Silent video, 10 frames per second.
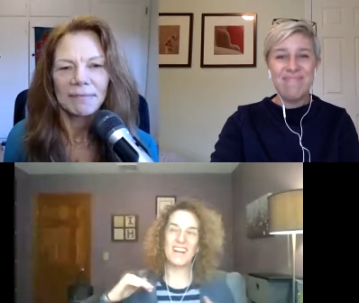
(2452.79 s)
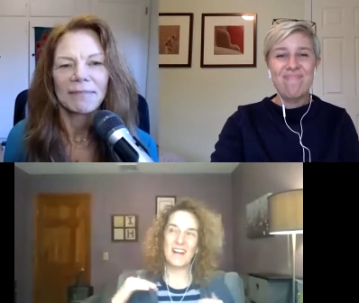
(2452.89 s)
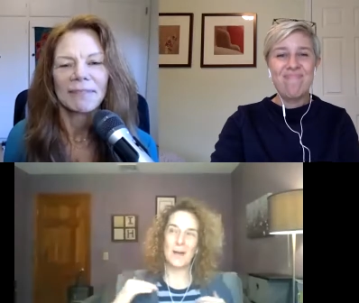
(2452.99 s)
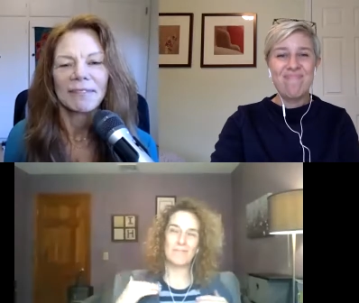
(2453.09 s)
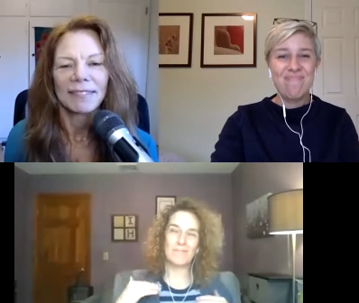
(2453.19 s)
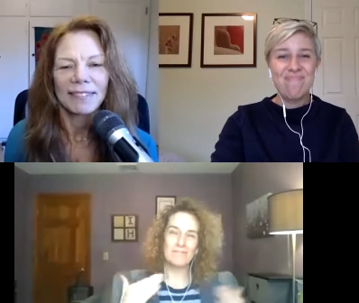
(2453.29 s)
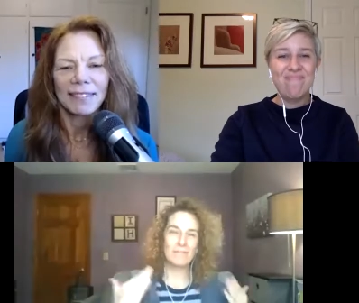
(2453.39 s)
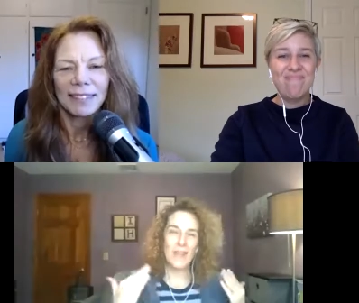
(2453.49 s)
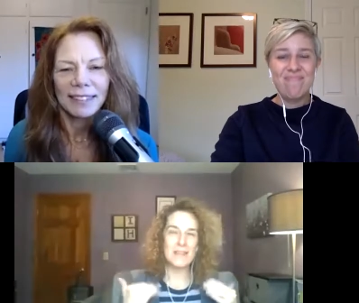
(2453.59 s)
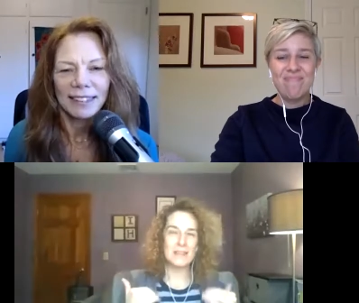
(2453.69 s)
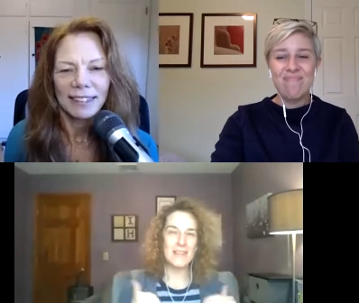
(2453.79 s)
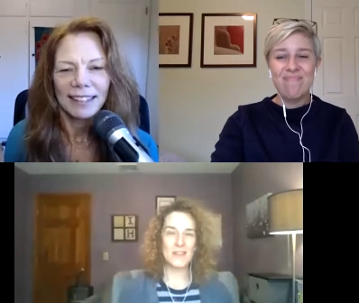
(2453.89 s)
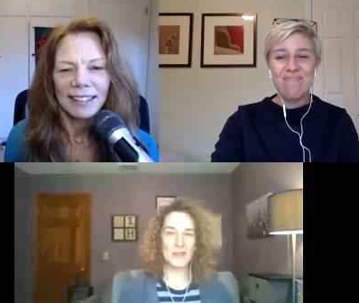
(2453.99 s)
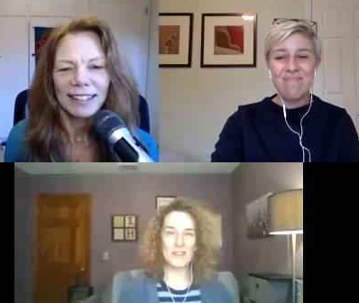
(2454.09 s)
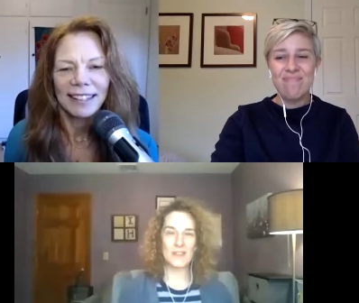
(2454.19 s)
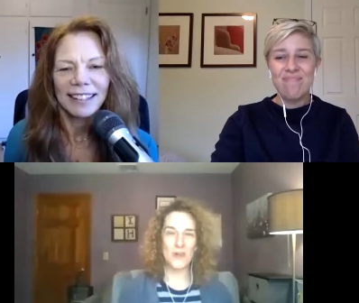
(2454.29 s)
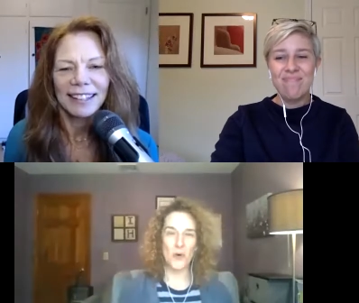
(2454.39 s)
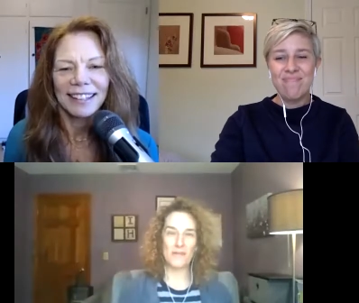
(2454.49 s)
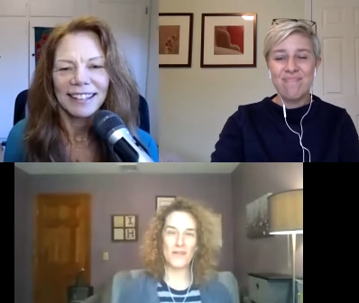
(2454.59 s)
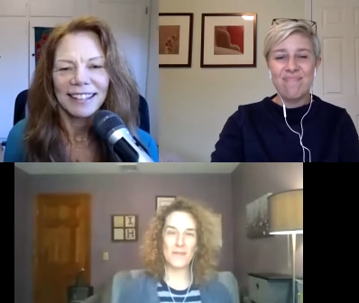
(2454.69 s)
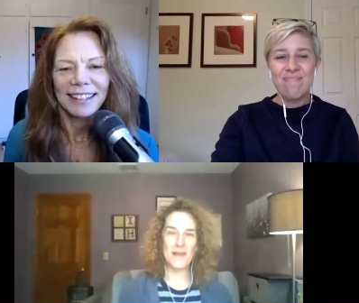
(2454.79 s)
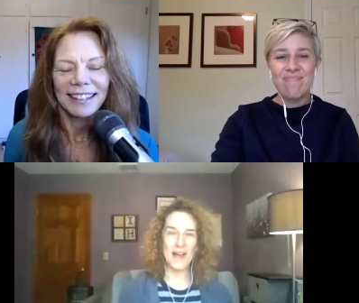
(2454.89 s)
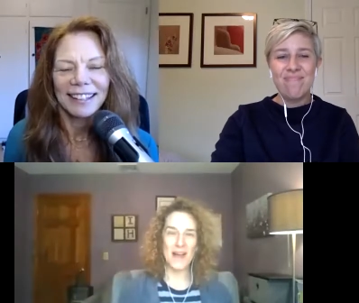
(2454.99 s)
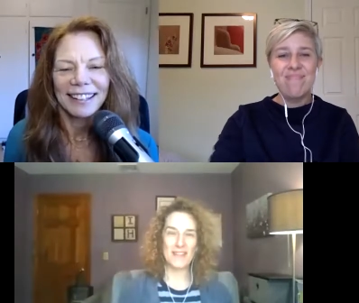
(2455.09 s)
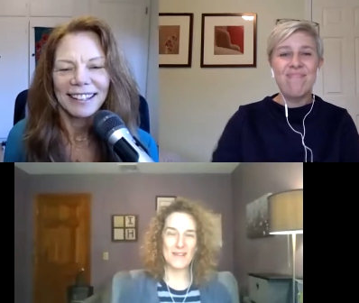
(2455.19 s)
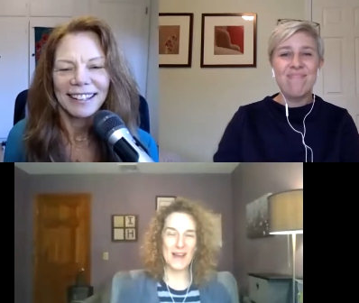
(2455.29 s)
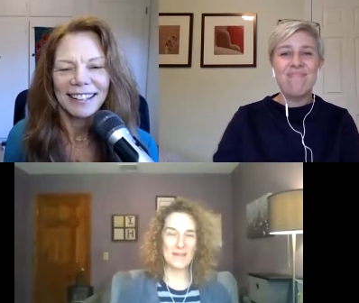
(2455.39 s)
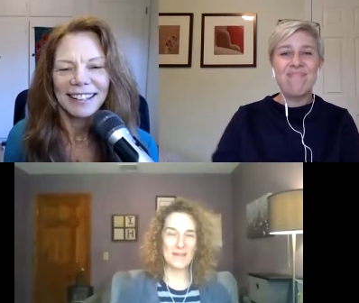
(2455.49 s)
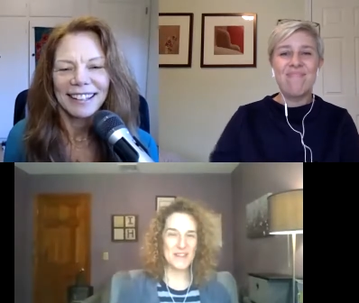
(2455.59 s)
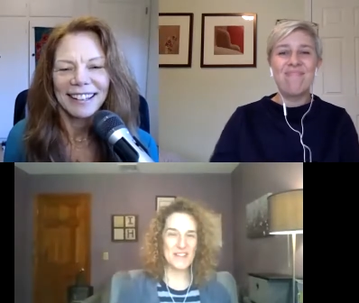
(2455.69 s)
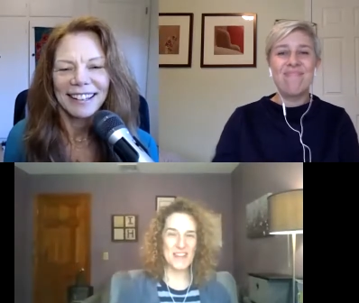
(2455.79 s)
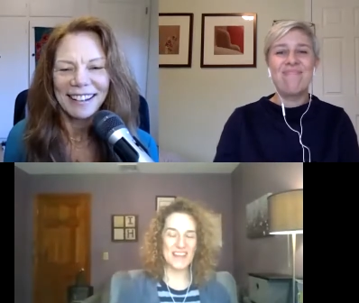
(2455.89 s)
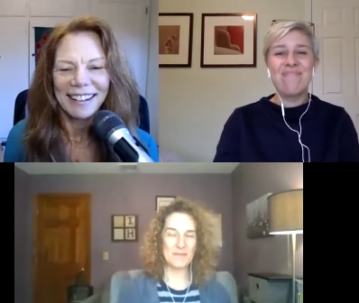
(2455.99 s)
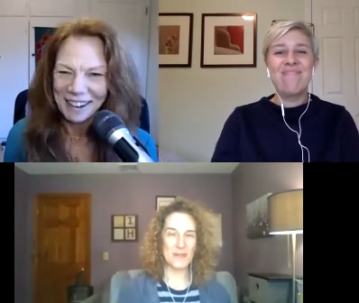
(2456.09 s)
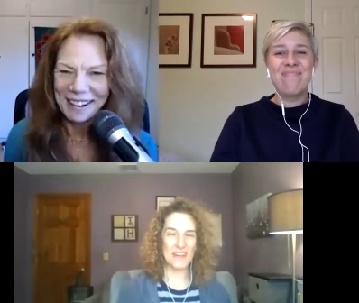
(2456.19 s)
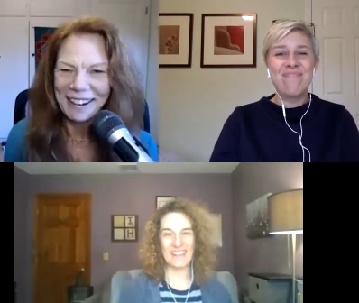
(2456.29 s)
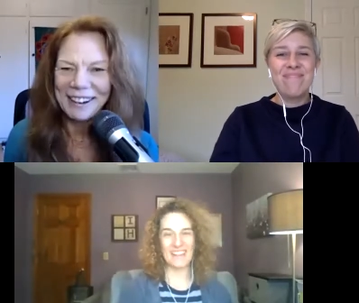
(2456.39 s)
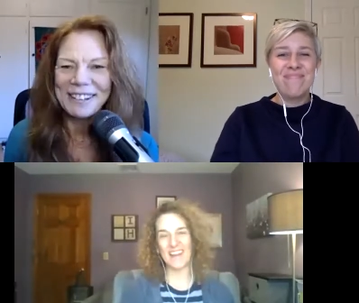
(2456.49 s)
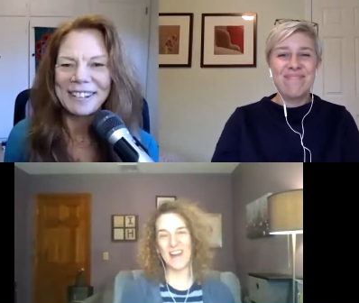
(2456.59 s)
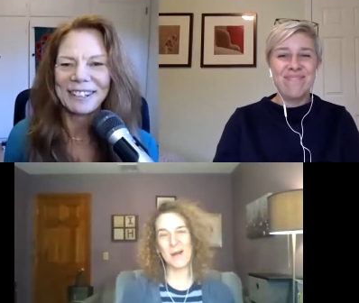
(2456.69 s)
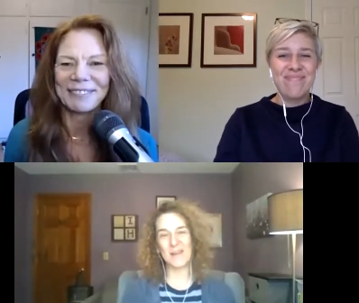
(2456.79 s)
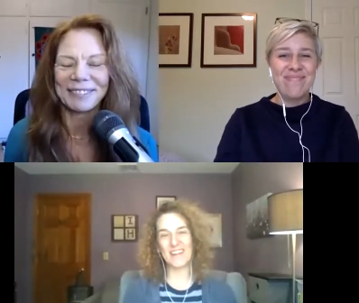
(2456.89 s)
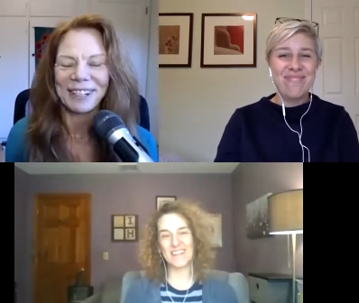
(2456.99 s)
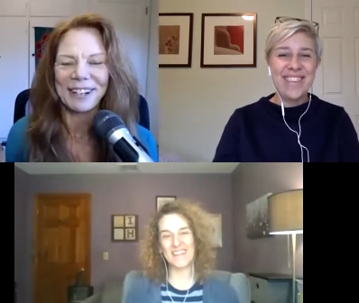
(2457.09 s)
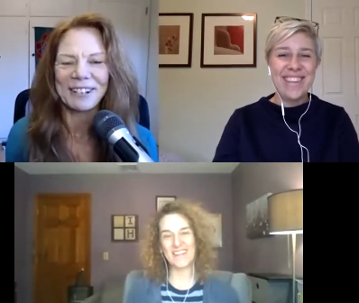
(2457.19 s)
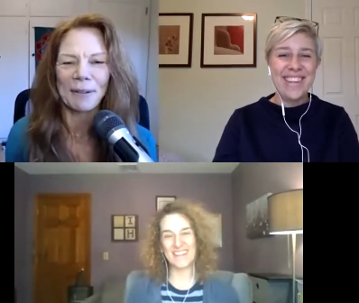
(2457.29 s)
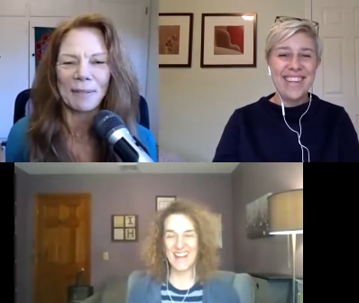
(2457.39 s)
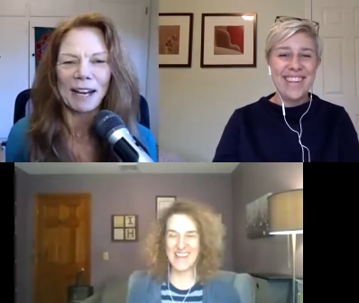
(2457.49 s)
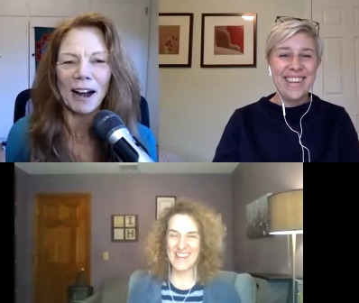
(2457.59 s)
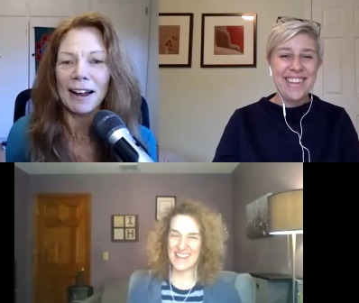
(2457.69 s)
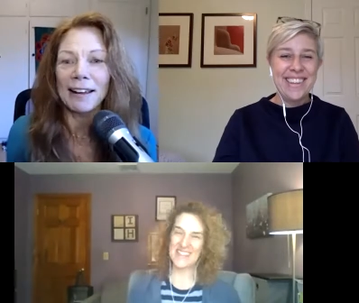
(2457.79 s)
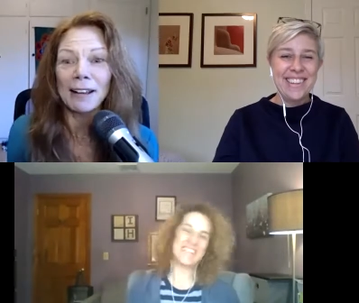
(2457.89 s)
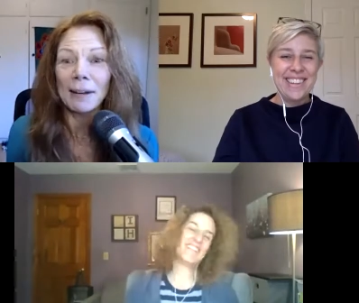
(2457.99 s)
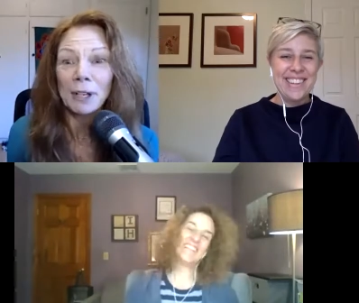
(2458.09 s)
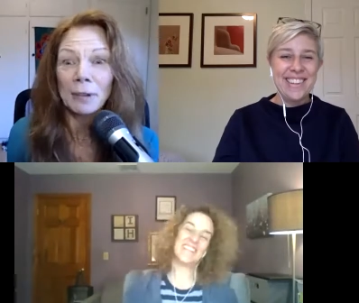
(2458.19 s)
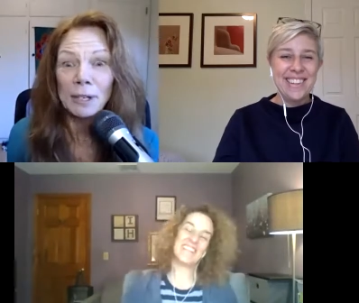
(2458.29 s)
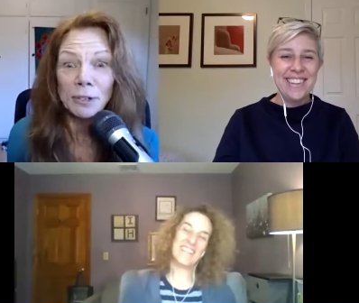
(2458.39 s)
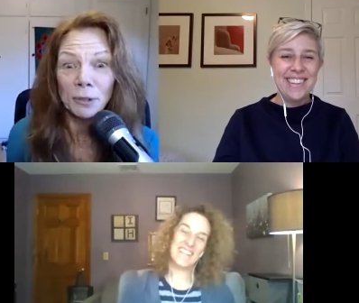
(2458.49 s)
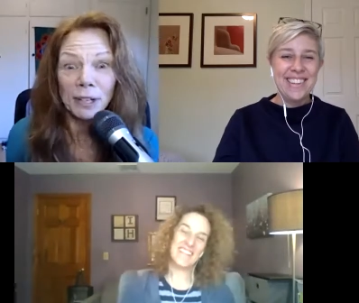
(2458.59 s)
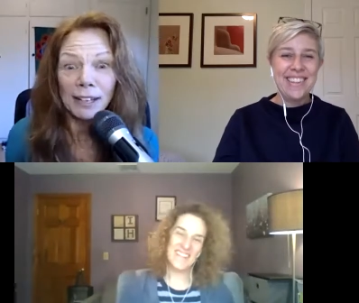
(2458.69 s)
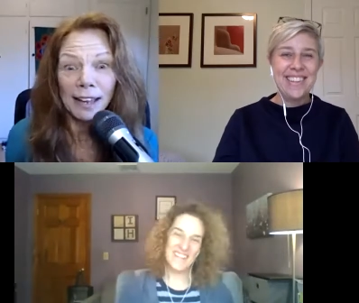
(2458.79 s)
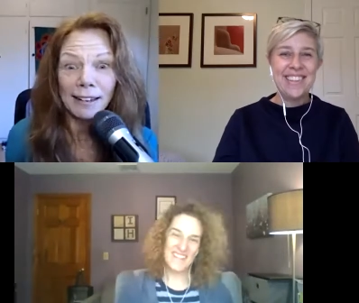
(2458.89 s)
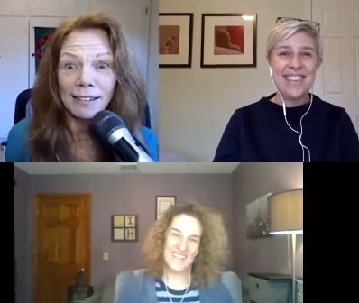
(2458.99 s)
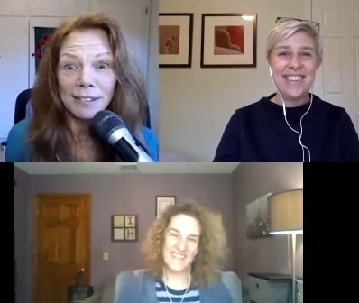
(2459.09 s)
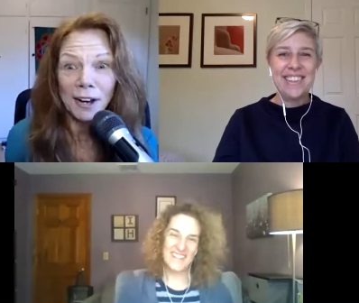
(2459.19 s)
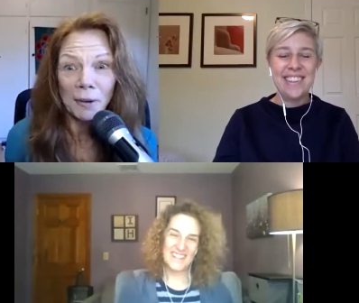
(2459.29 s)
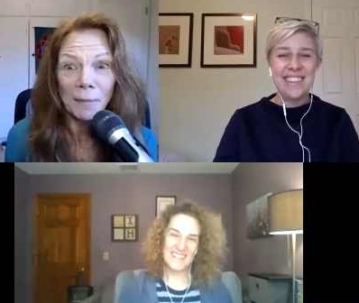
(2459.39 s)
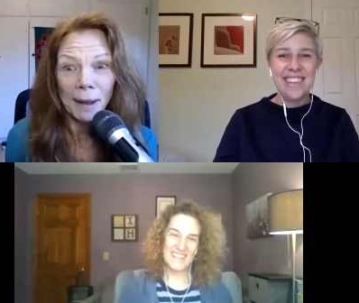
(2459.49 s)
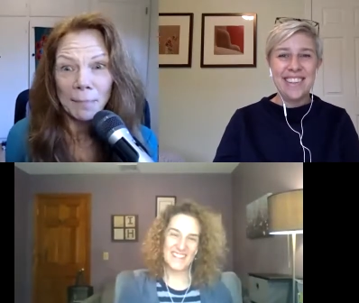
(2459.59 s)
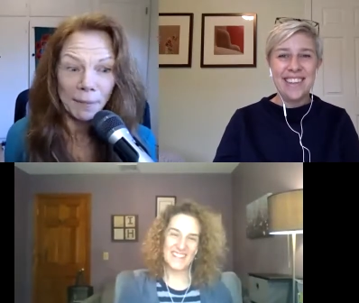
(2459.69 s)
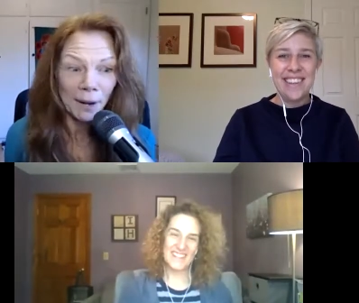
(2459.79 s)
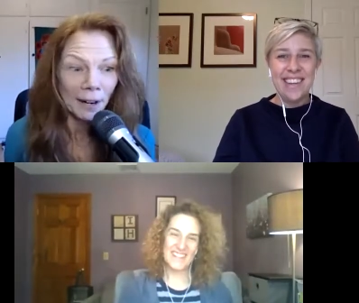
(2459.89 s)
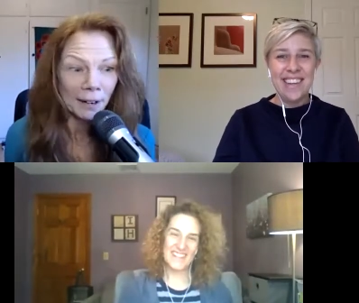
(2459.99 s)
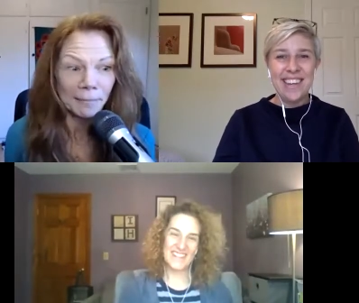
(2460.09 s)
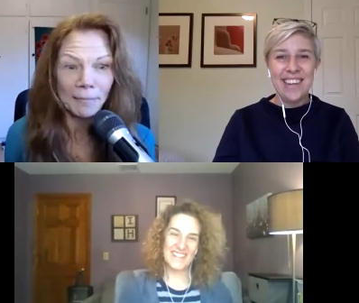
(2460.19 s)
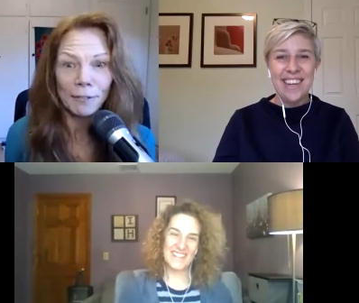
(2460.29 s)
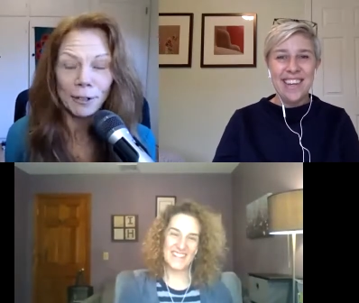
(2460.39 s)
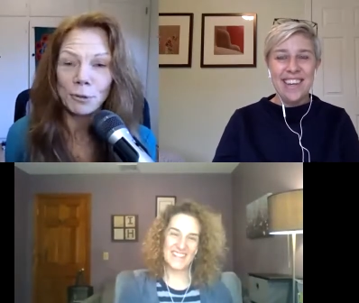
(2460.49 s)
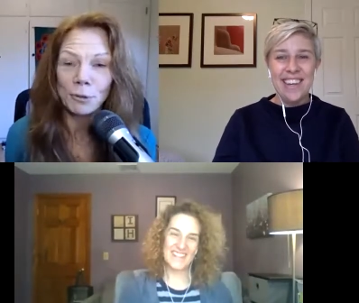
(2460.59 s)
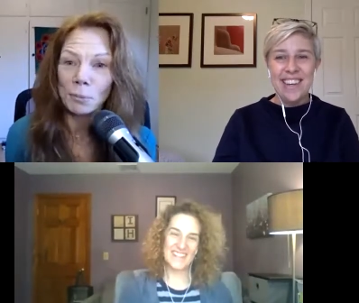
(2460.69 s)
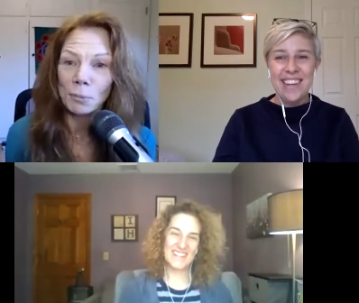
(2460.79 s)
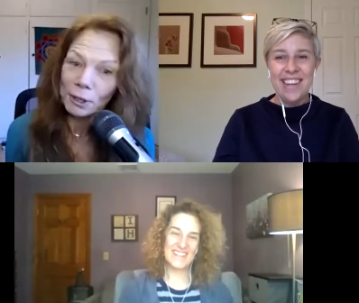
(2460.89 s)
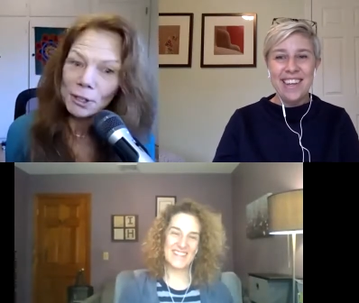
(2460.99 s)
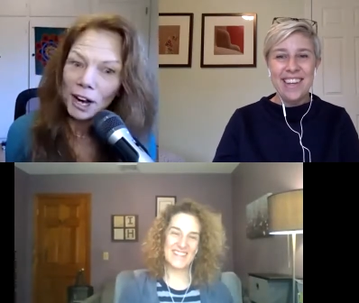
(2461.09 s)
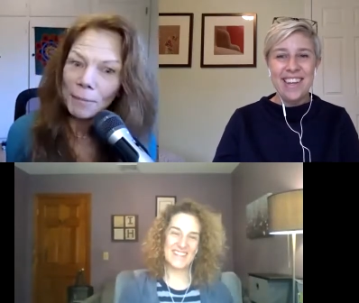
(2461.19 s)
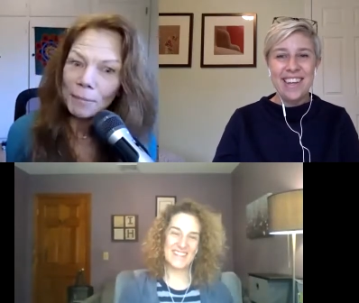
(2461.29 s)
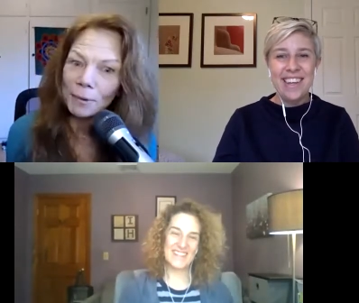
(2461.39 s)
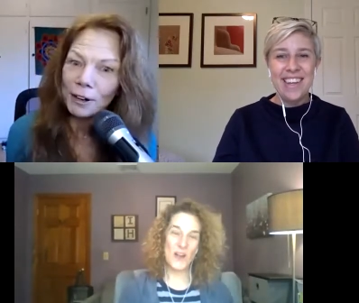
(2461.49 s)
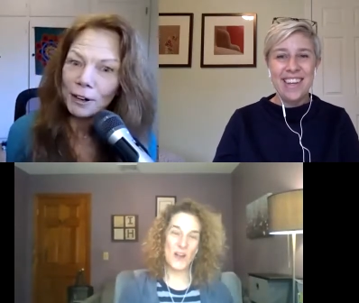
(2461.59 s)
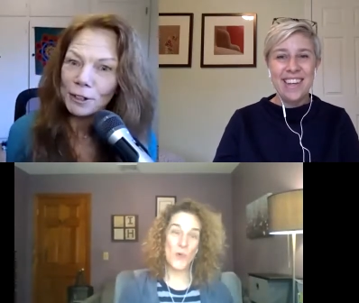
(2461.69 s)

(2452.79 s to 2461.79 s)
Speaker 1: um, that's that's a good goal for me, Beth. So I appreciate you bringing. Awesome,
Speaker 2: that. awesome, and I am going to be doing a Desire Map um, virtual workshop where